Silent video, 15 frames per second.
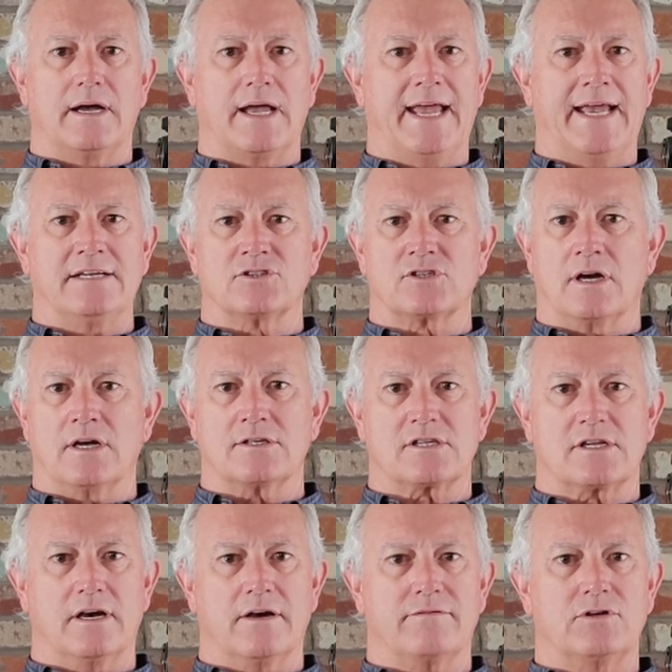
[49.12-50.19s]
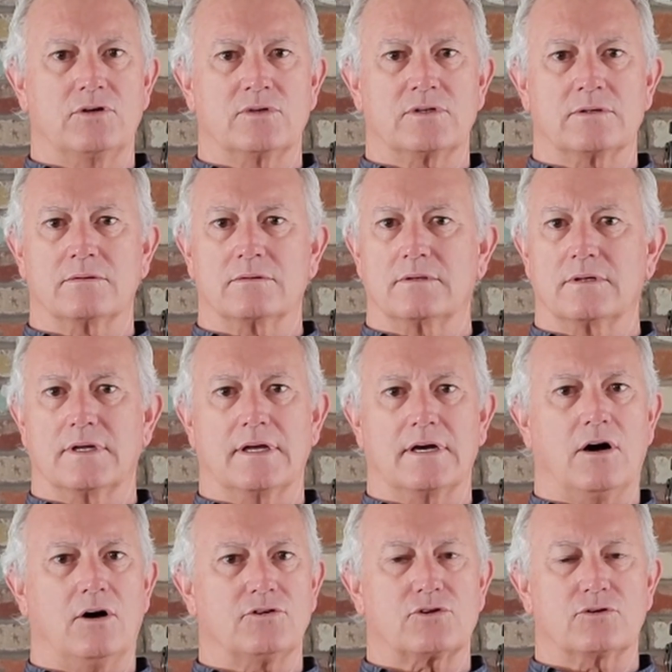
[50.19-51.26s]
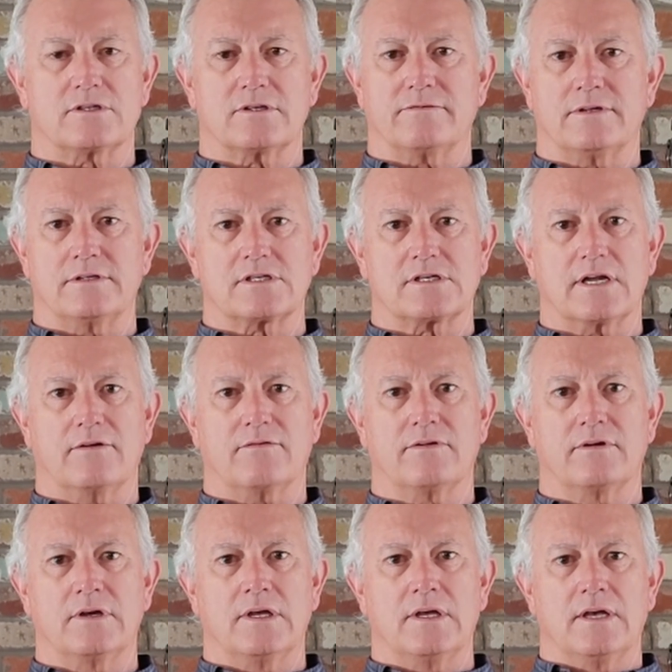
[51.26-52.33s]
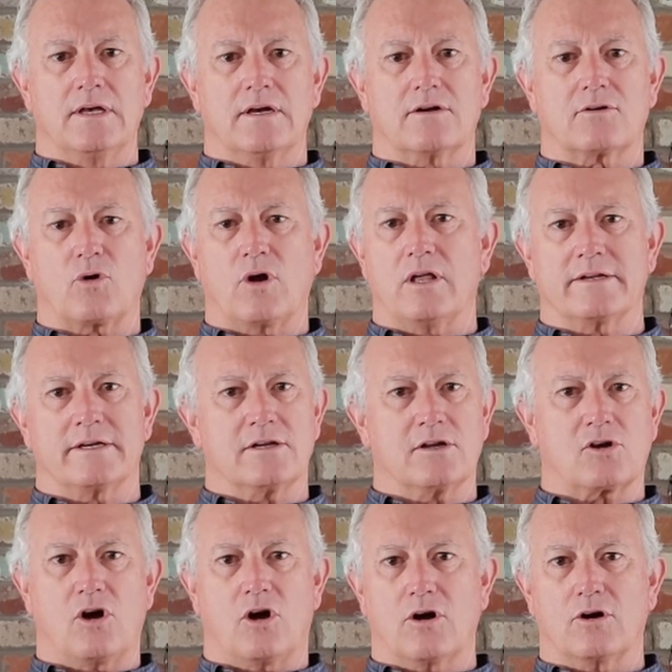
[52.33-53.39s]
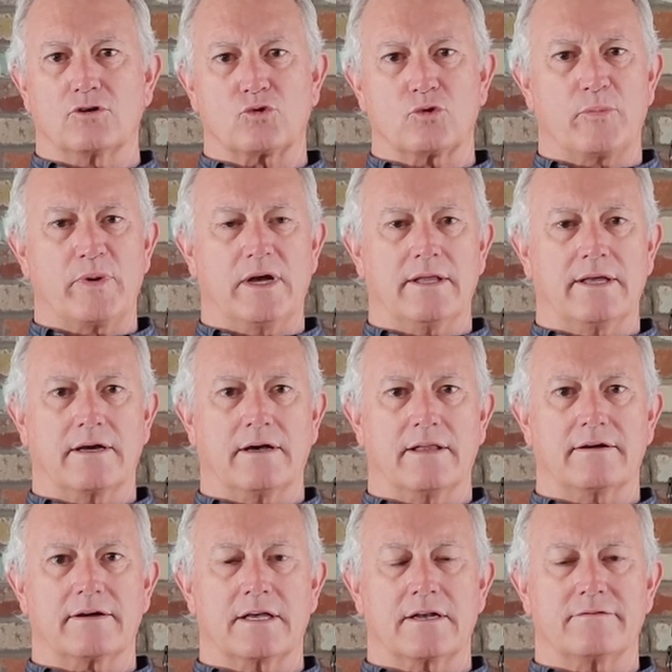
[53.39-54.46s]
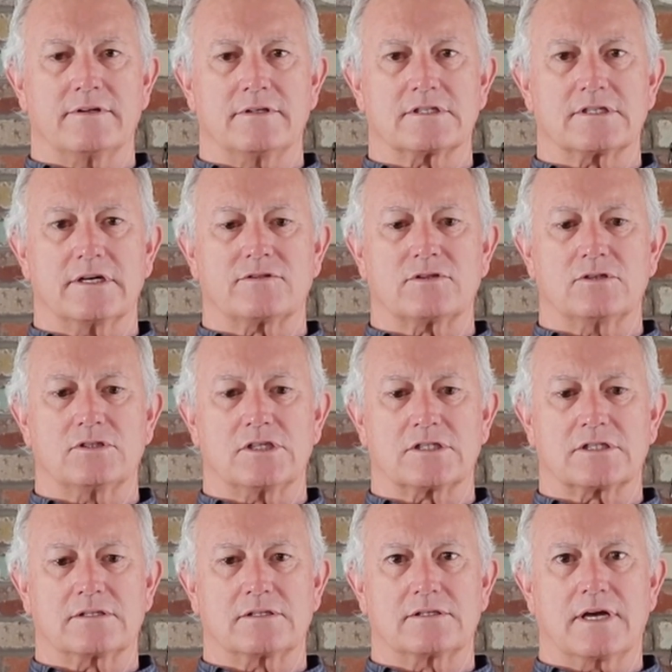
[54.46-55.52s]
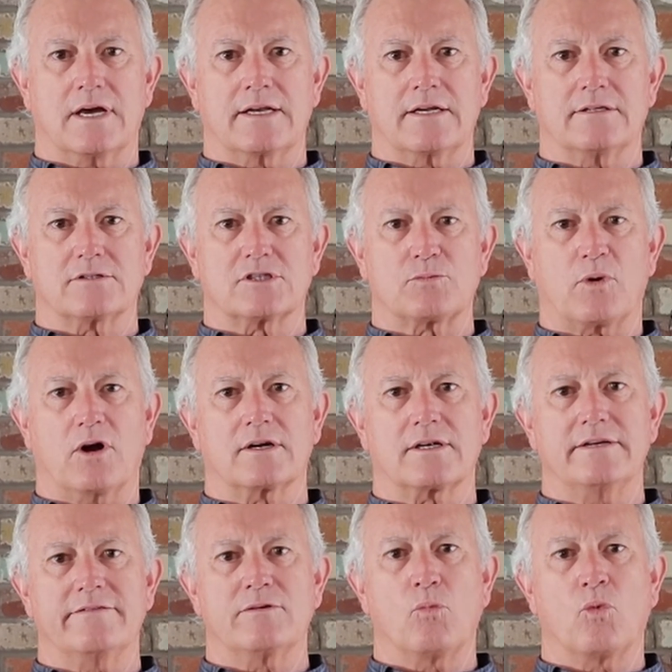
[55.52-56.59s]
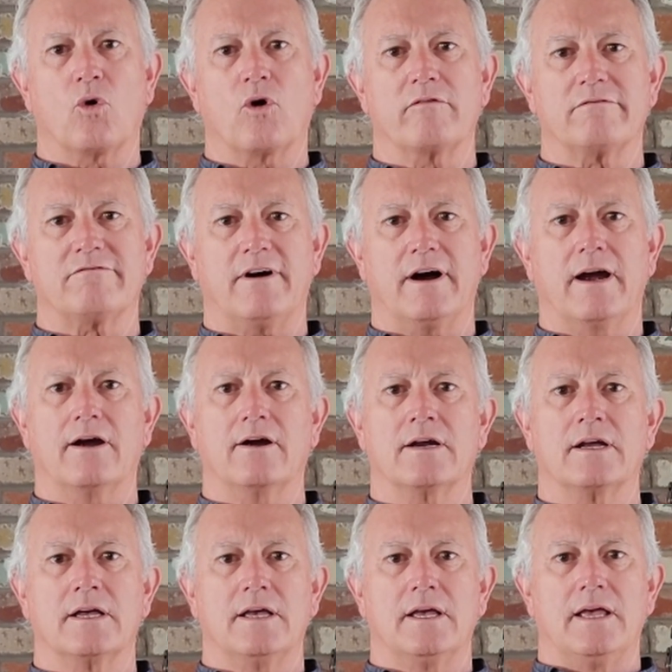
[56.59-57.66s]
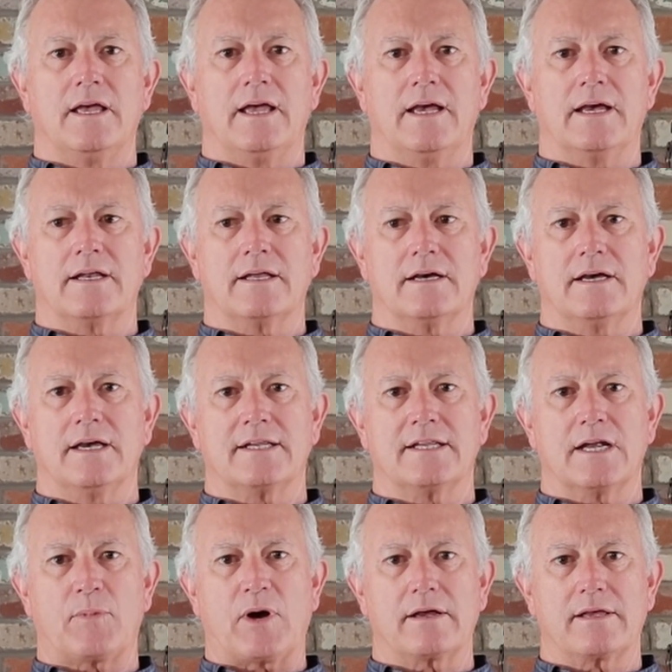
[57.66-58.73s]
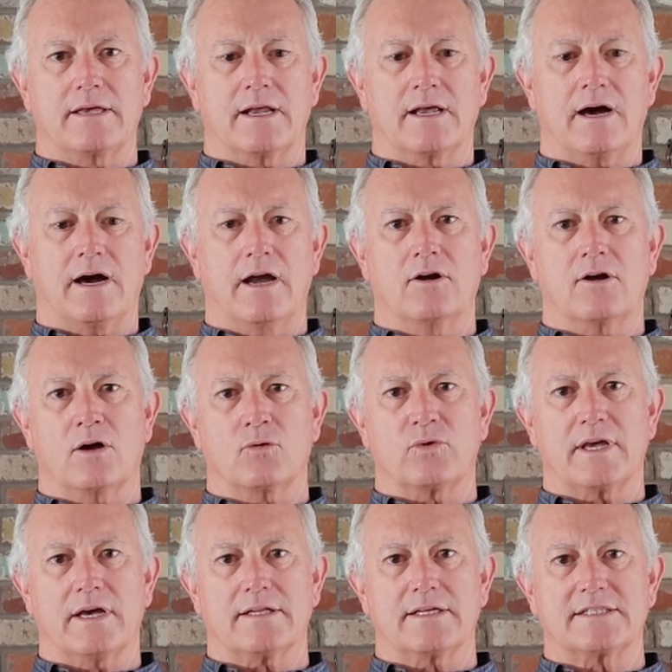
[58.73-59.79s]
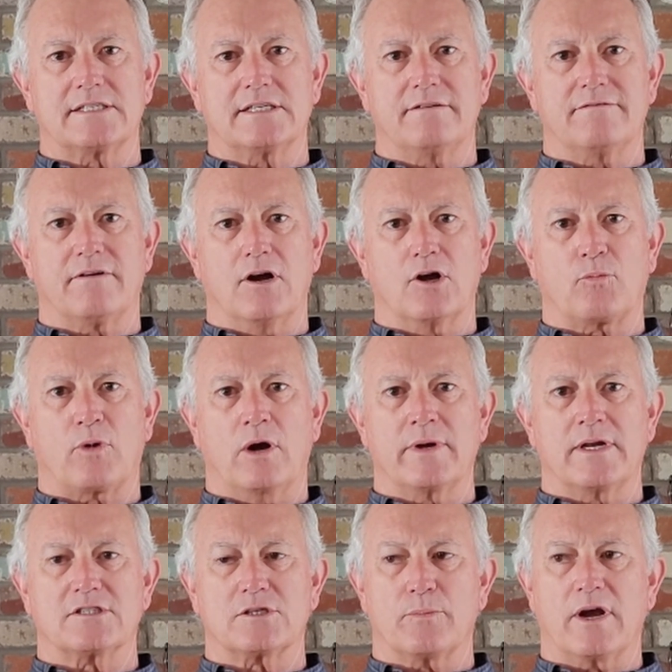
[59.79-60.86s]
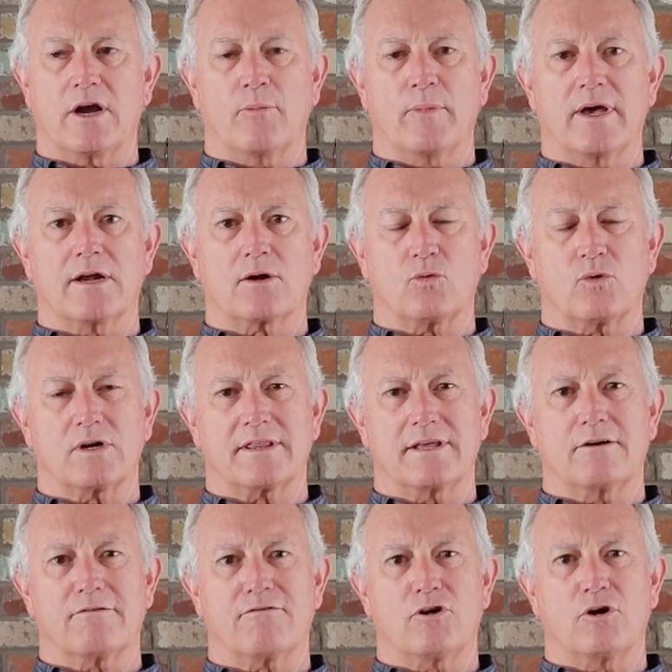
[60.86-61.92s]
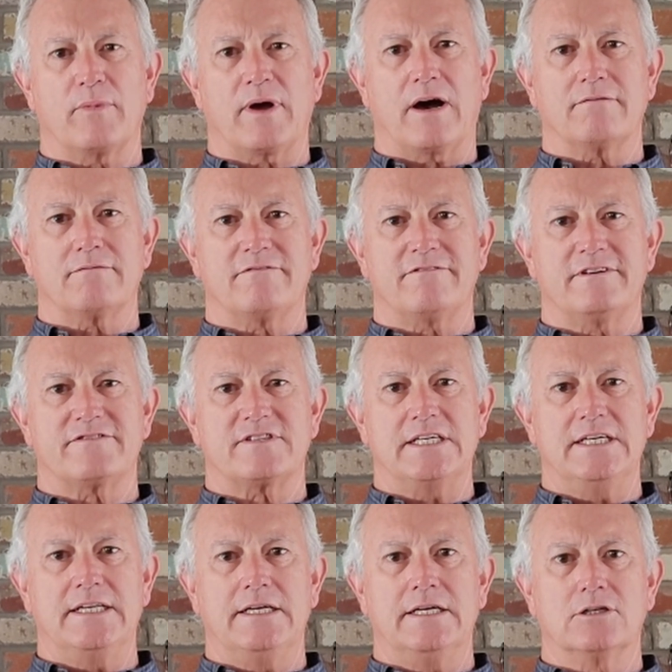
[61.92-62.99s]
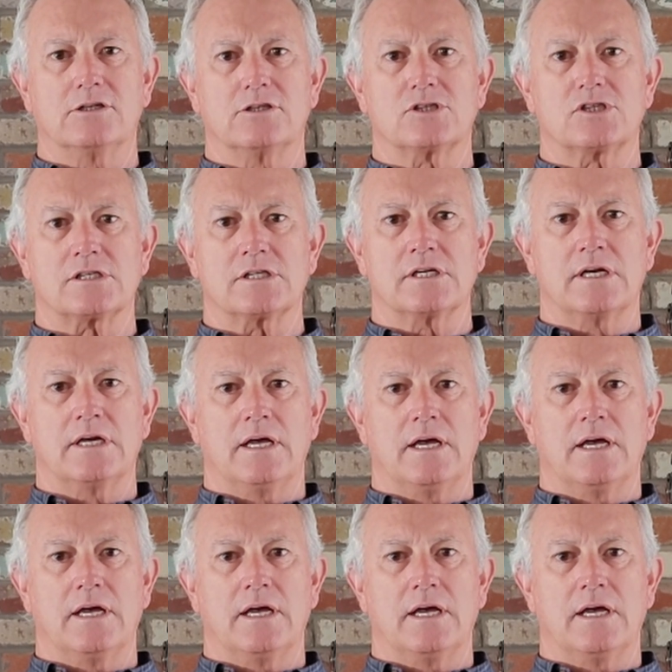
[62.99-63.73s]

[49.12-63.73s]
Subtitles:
hands-on stuff, doing all sorts of fun stuff, crawling into cars, rappelling, all that kind of fun stuff. So it just kind of sparked even more of a fire, and ended up getting hired on with LA City Fire Department as a paramedic. Worked there for about 15 years.